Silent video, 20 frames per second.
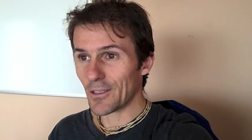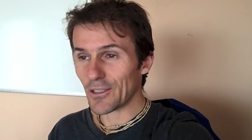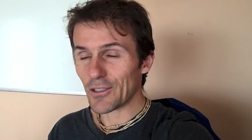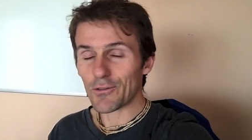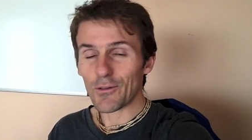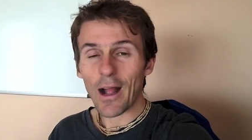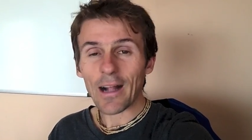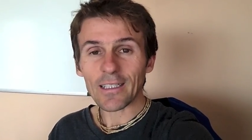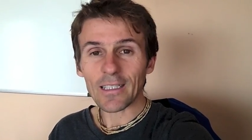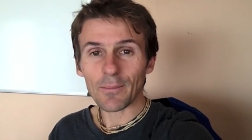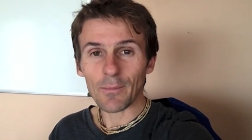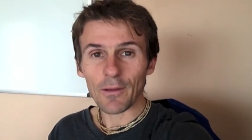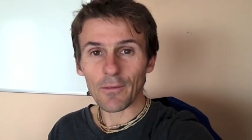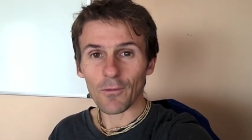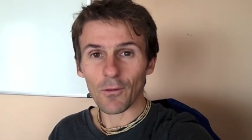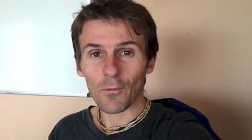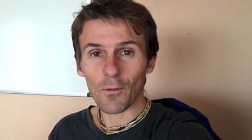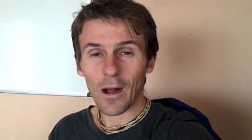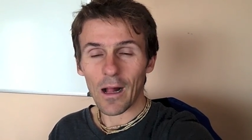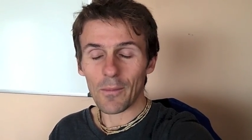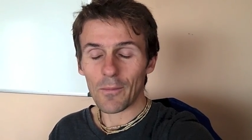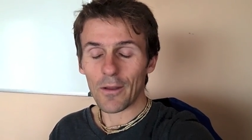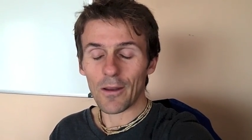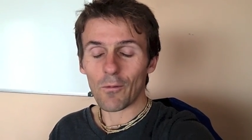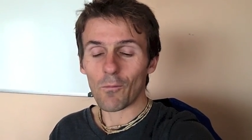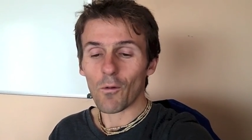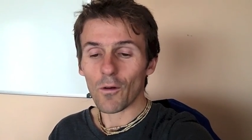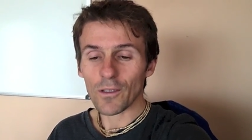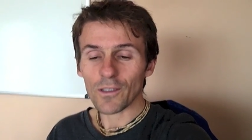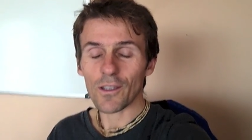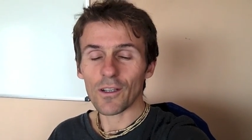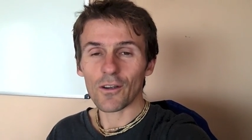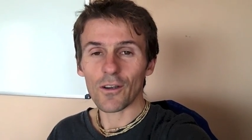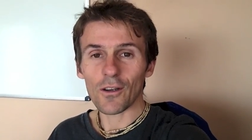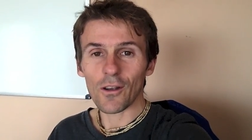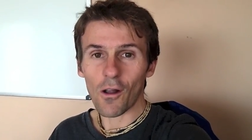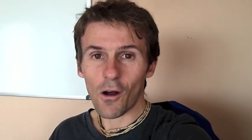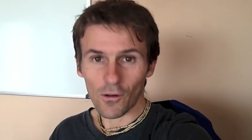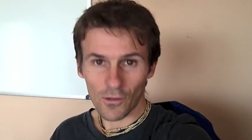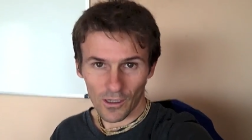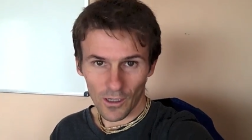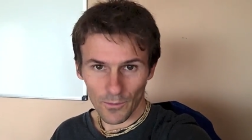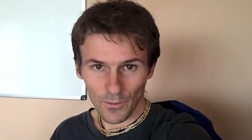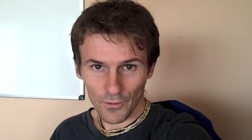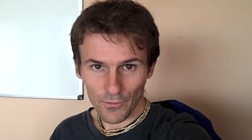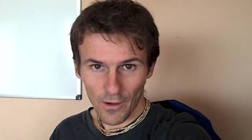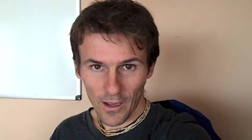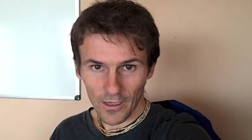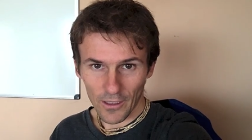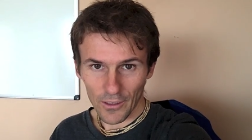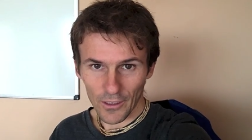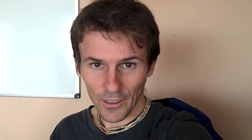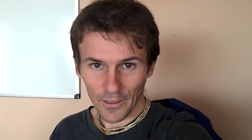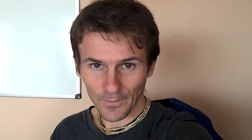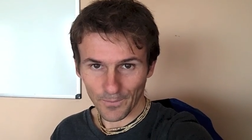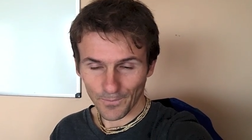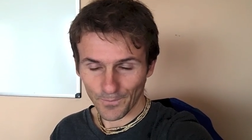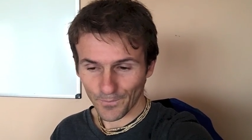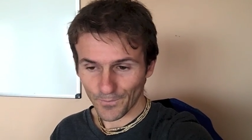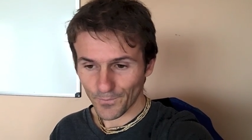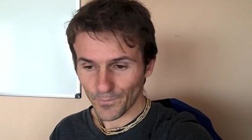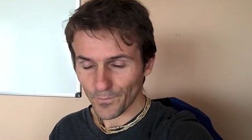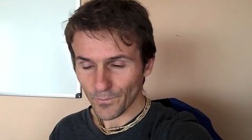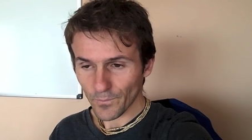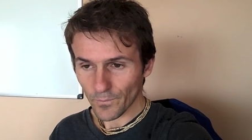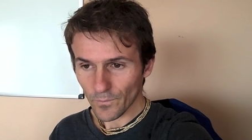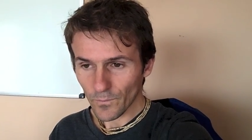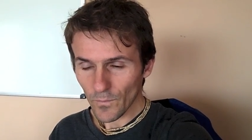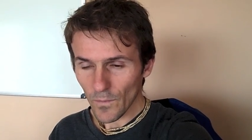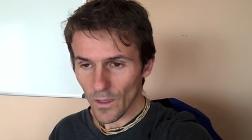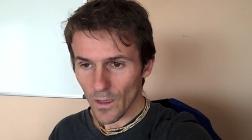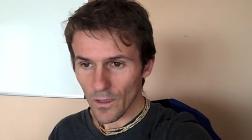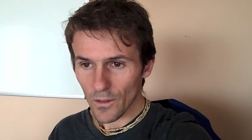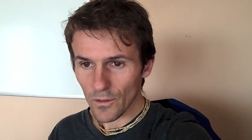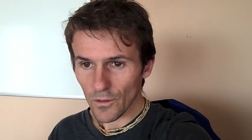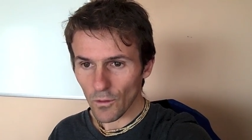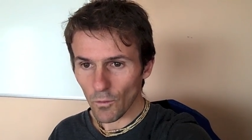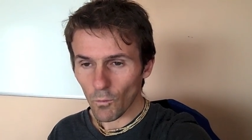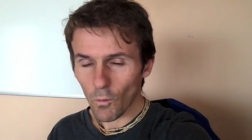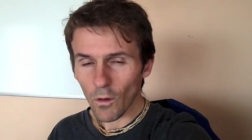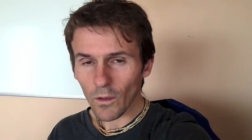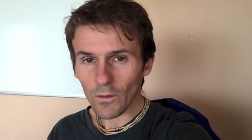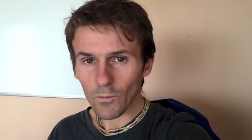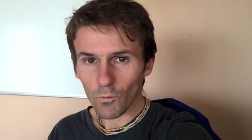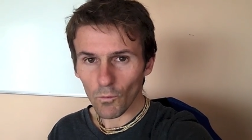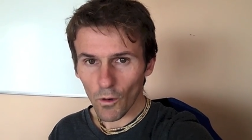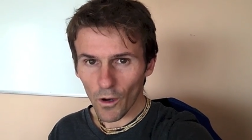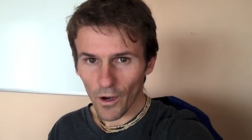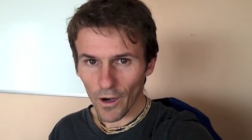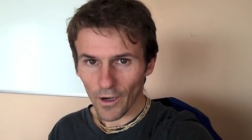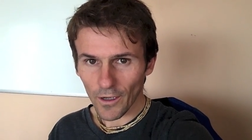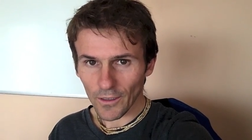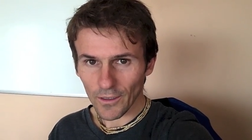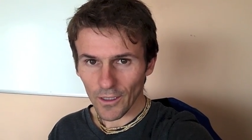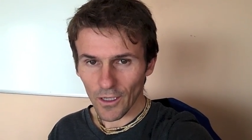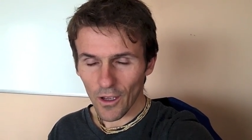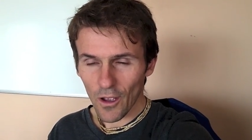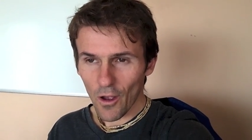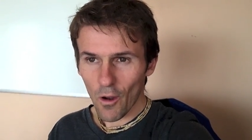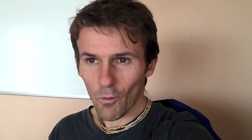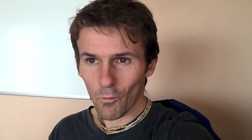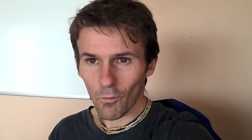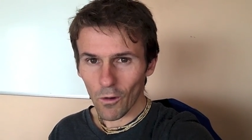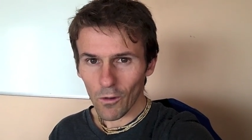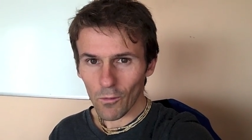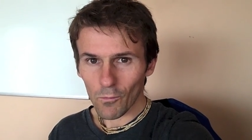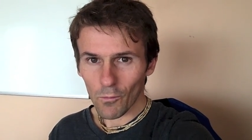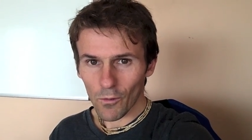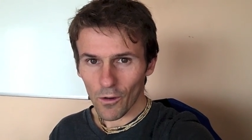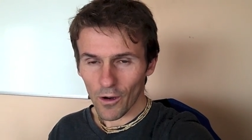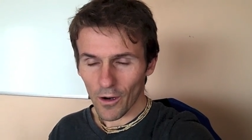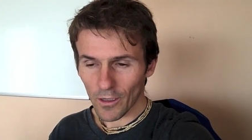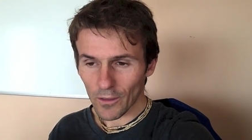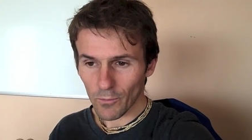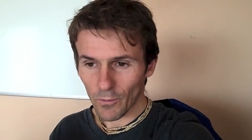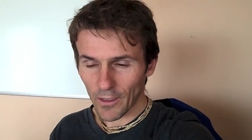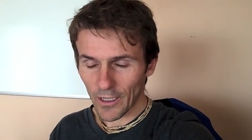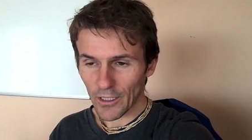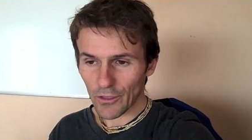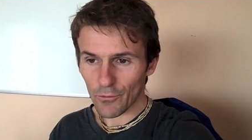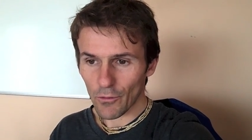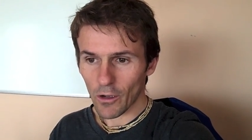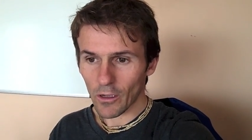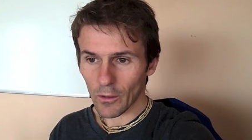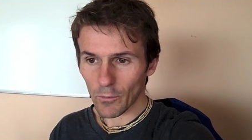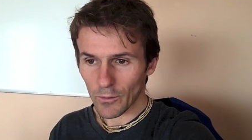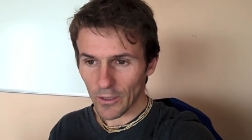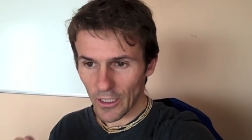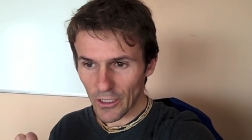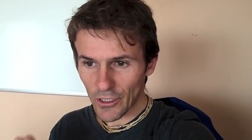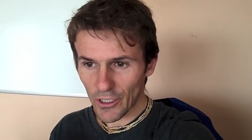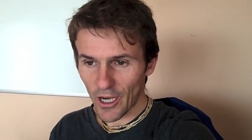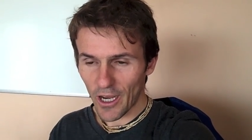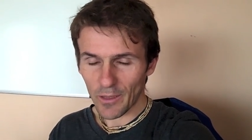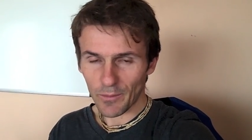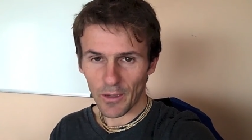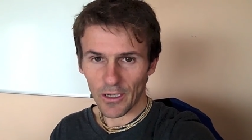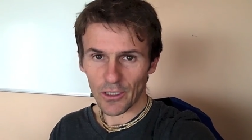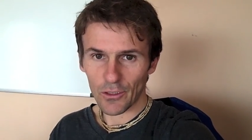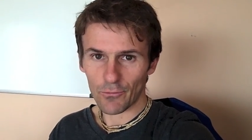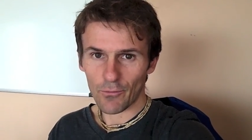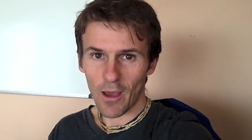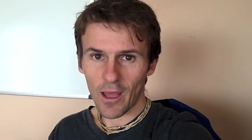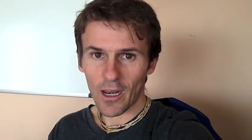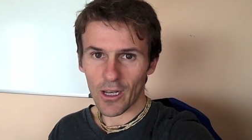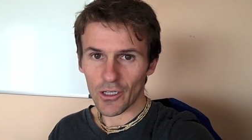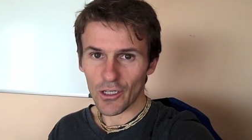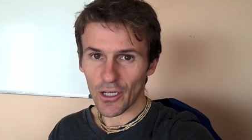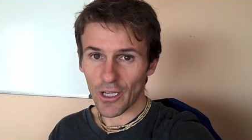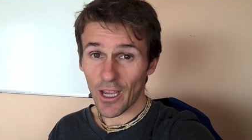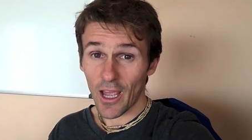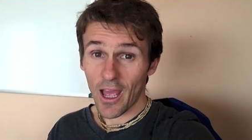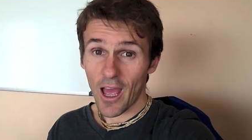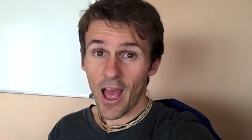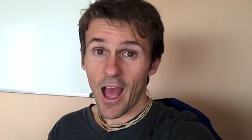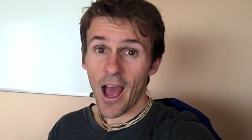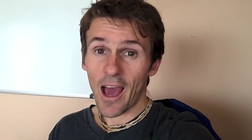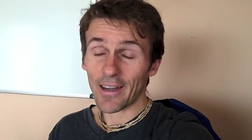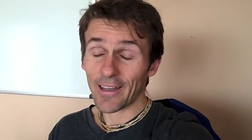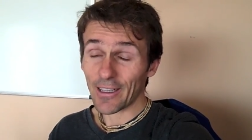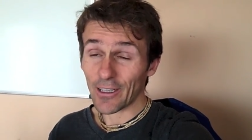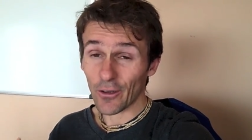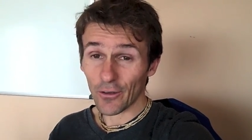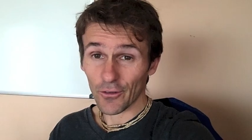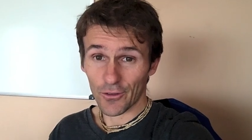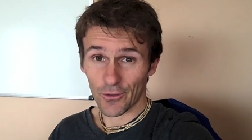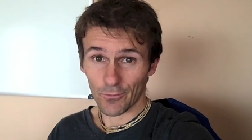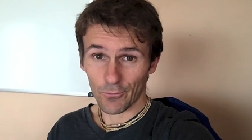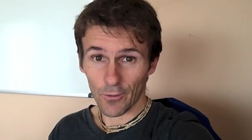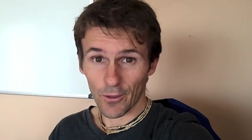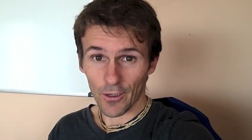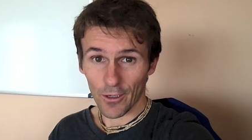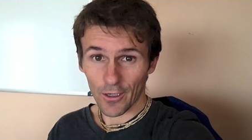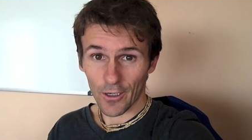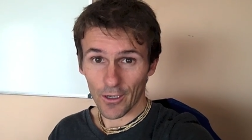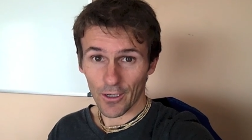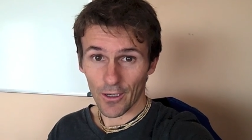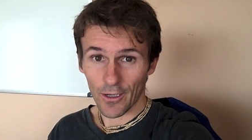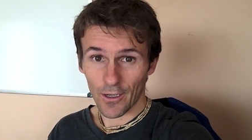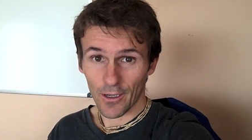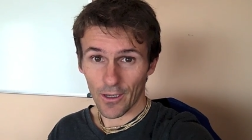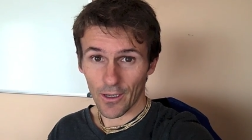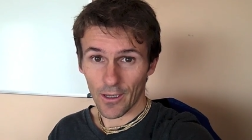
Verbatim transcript: distracted me for a while, but it wasn't a good long-term strategy. So what worked? What worked when I struggled was I changed my strategy and I got to work.